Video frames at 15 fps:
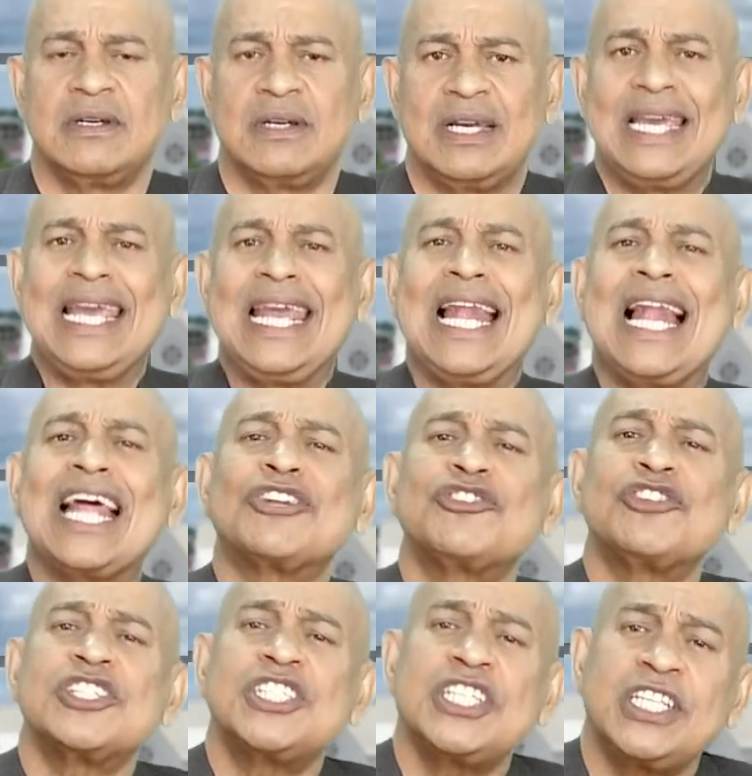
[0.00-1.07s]

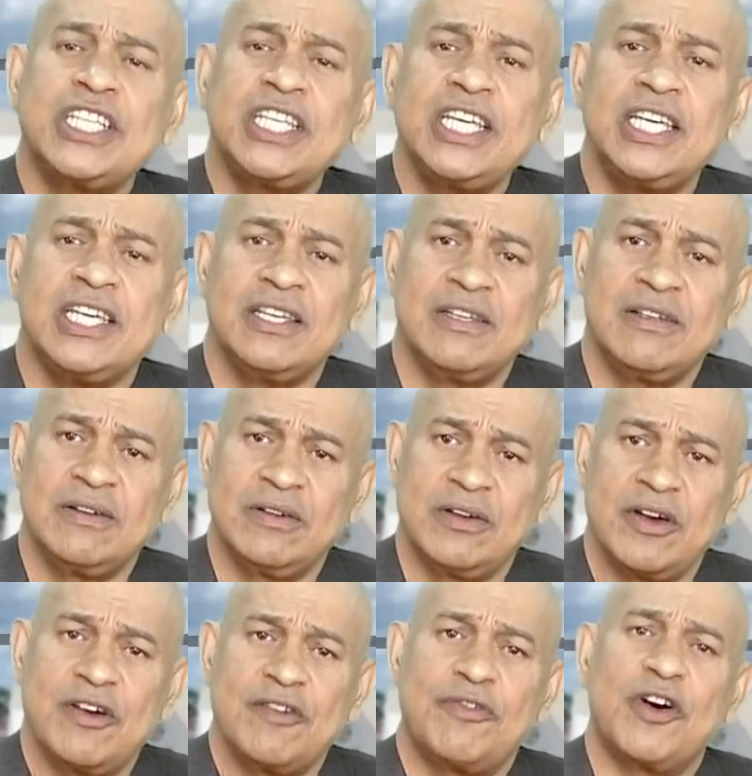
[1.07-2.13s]
electricity
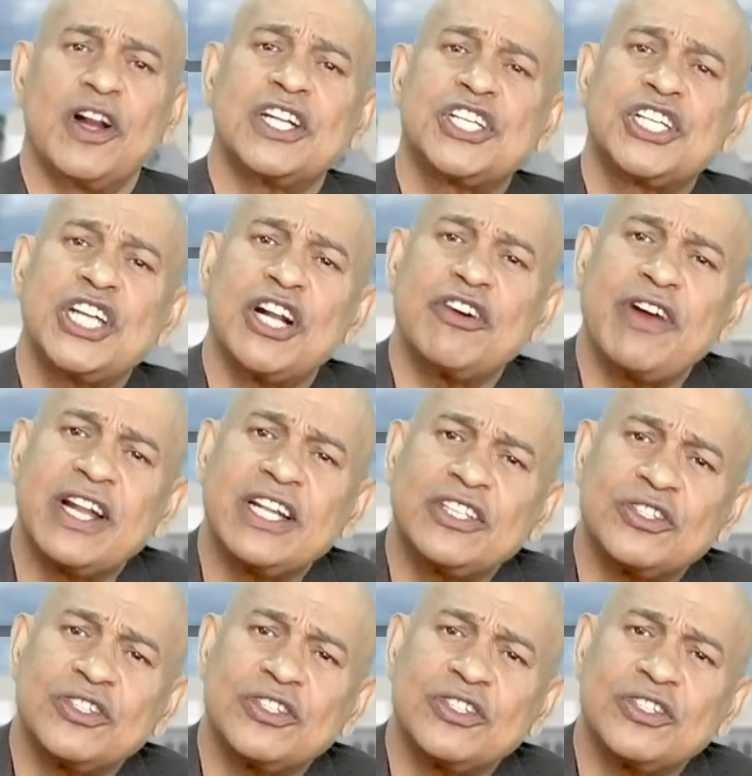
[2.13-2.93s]
for their children